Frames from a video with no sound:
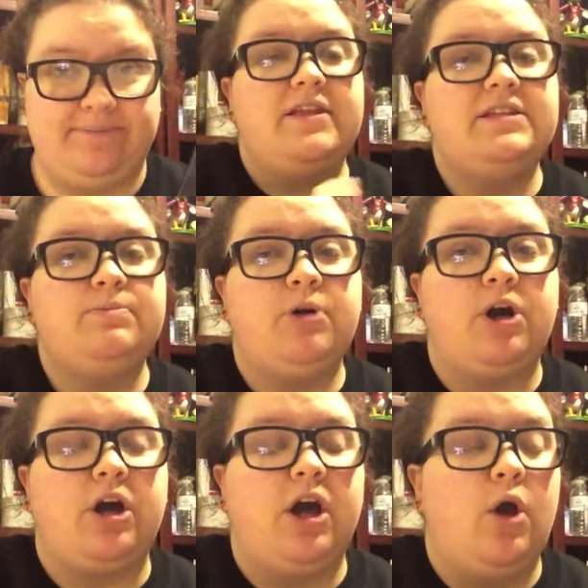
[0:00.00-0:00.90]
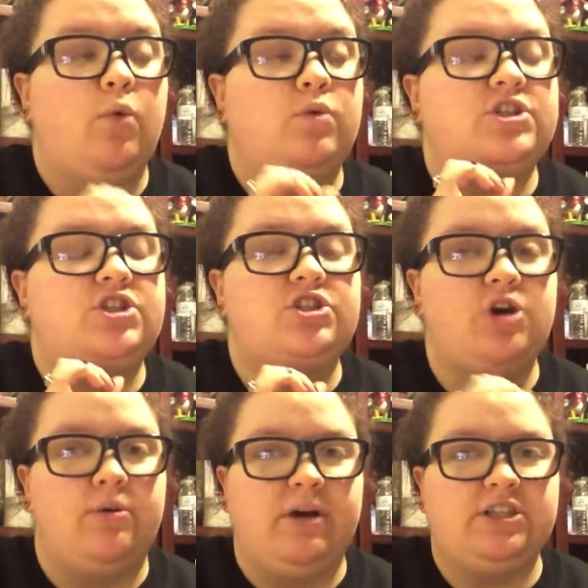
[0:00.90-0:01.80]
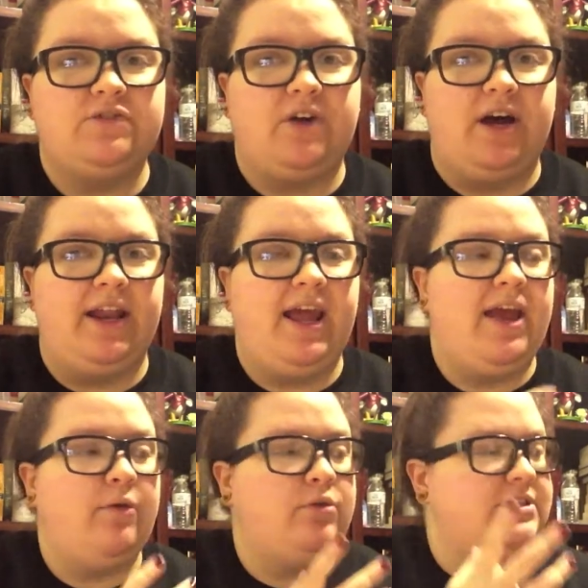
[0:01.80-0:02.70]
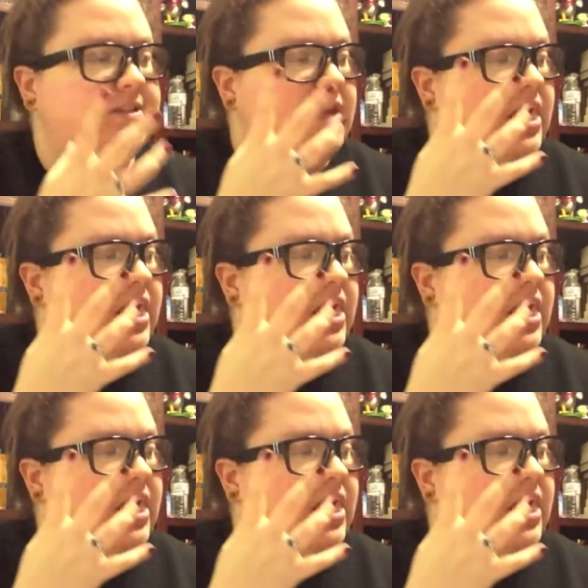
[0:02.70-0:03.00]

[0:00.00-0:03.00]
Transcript: This book was so much fun. It was